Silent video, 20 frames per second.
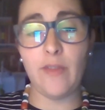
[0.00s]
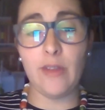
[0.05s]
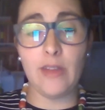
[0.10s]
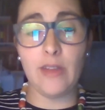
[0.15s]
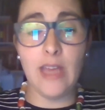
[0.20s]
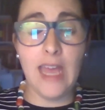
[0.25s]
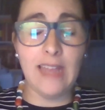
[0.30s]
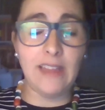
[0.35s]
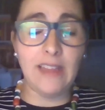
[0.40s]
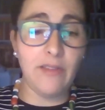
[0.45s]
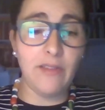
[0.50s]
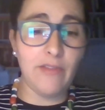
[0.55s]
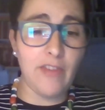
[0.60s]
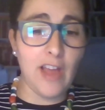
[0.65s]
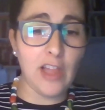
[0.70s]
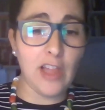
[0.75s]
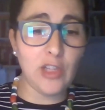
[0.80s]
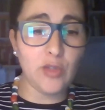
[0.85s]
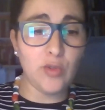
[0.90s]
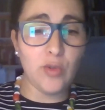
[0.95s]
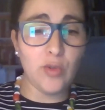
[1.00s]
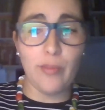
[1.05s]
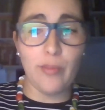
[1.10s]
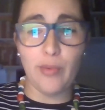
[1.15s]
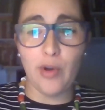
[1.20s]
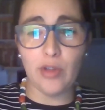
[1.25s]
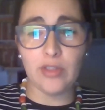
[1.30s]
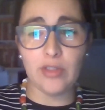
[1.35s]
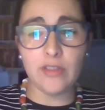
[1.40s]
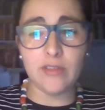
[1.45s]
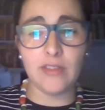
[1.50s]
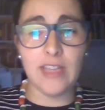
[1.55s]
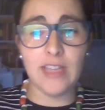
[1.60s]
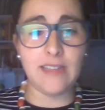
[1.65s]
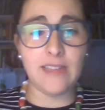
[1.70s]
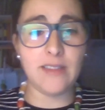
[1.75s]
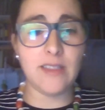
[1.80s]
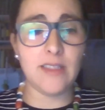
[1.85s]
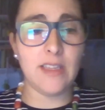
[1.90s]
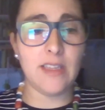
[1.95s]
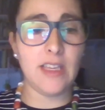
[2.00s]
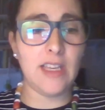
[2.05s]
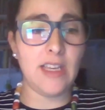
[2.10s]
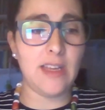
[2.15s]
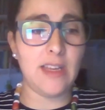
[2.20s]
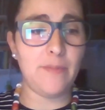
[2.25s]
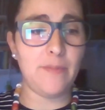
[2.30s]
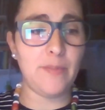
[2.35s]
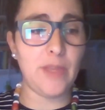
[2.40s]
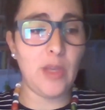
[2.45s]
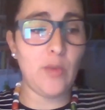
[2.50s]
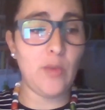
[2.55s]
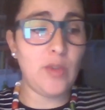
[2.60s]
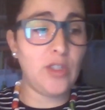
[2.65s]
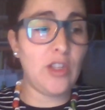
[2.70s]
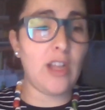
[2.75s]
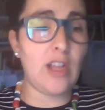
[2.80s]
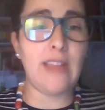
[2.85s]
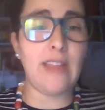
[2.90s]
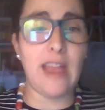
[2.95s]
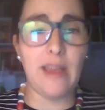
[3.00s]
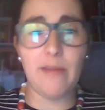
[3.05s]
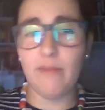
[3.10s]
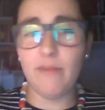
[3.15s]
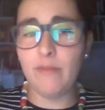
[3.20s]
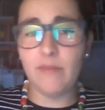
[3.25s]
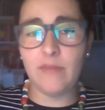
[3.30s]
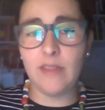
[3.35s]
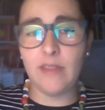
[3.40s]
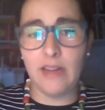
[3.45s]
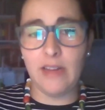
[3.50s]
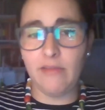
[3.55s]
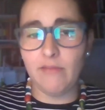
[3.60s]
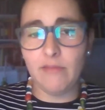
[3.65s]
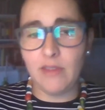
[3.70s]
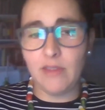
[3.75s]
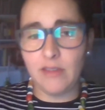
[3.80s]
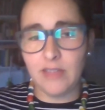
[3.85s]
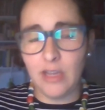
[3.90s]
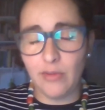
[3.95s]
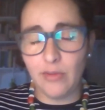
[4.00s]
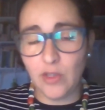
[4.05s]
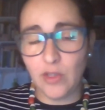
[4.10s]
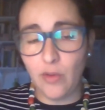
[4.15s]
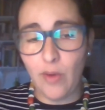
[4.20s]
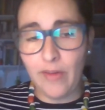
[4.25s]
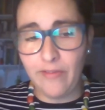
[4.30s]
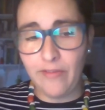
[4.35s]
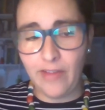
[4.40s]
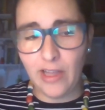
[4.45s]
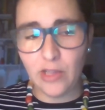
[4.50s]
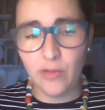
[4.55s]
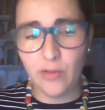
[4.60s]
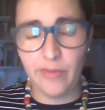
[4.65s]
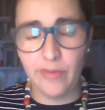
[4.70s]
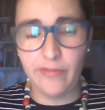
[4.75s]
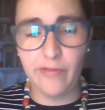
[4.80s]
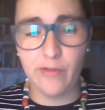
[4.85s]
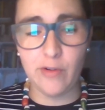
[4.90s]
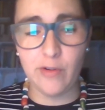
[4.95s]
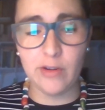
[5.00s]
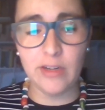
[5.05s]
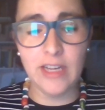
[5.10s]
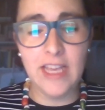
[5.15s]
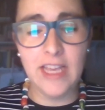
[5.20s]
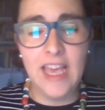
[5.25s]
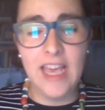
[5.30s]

adding value to a product that it was not that there is no value before.